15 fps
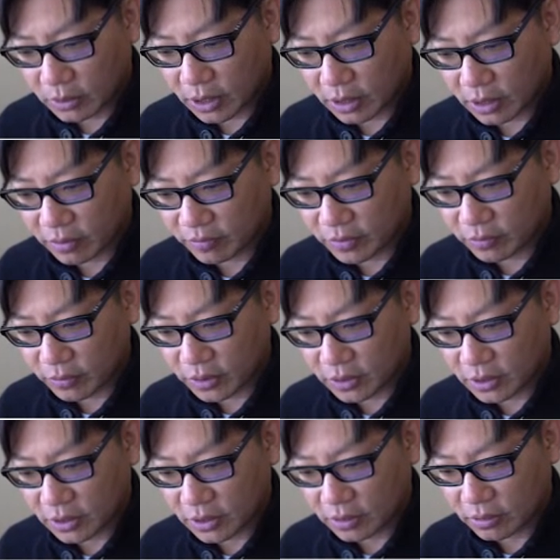Okay, covered
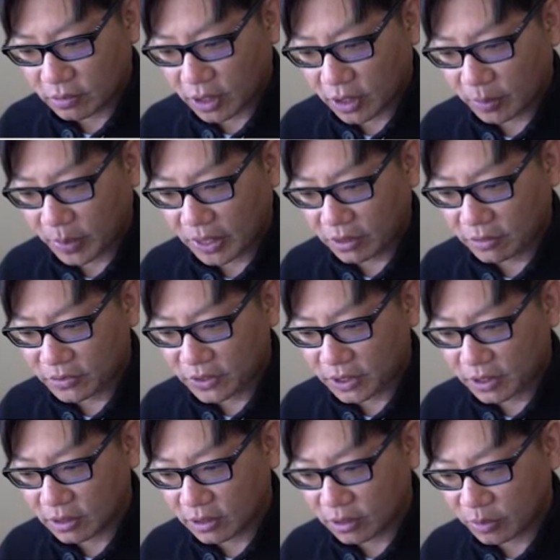warranty. Why are my loaves
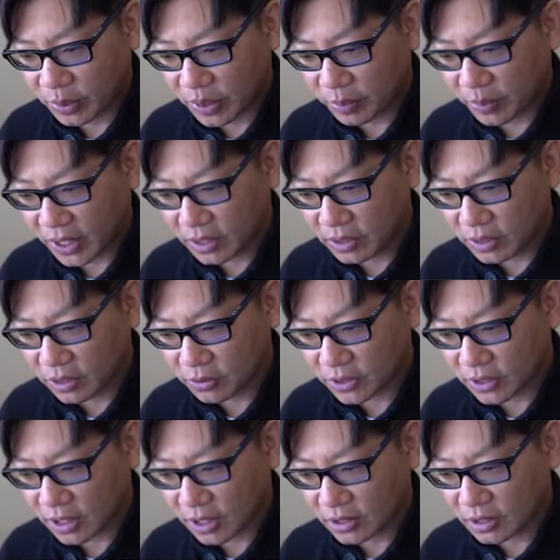sticking to the bread pan? Dough
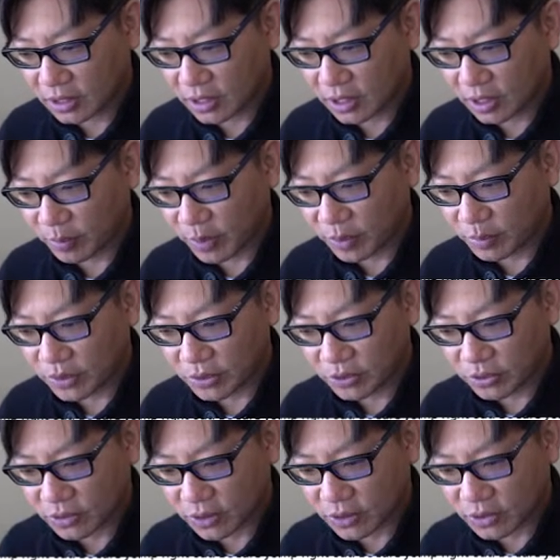was not sticky. I made per
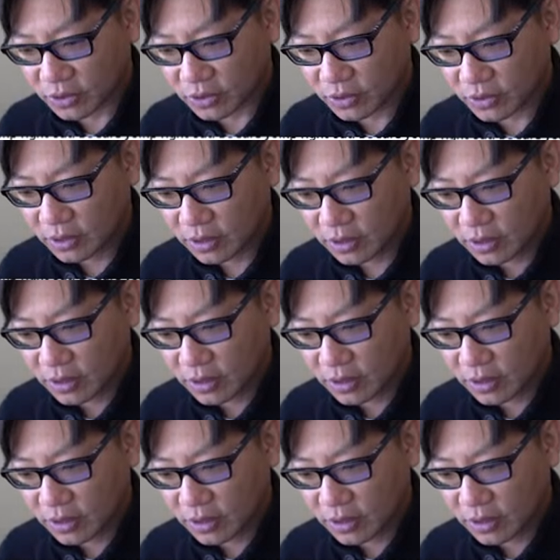instructions.